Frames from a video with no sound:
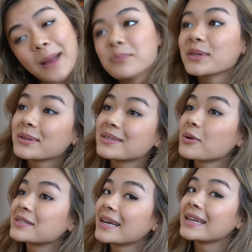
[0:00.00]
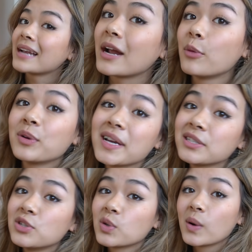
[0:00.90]
I'm literally so excited. I hope you
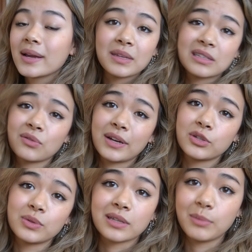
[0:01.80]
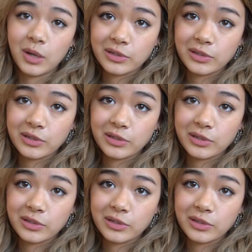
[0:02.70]
guys enjoy. Let's get right into it. It's gonna be